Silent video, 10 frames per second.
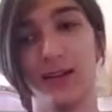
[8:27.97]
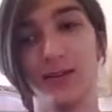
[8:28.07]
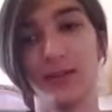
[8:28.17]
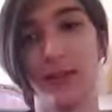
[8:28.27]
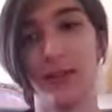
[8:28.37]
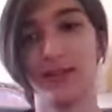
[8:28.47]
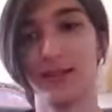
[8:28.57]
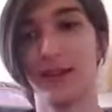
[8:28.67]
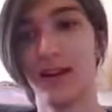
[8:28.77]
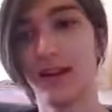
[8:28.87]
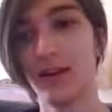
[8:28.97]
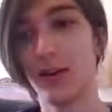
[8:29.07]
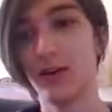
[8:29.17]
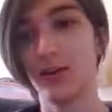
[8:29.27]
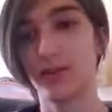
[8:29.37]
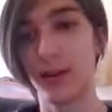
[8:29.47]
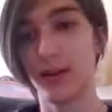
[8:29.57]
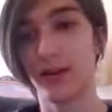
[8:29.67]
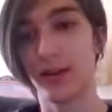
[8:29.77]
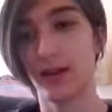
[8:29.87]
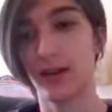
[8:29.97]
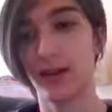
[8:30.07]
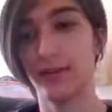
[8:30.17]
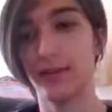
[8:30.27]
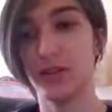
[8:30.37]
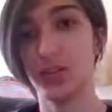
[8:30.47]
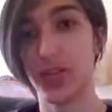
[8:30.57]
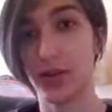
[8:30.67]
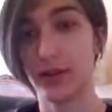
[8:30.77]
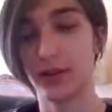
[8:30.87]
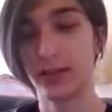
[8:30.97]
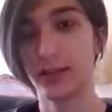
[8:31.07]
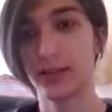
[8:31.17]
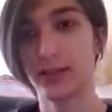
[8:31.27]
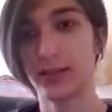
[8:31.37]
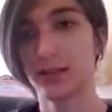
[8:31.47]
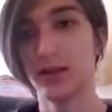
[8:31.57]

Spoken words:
OU laddering on the channel, at least.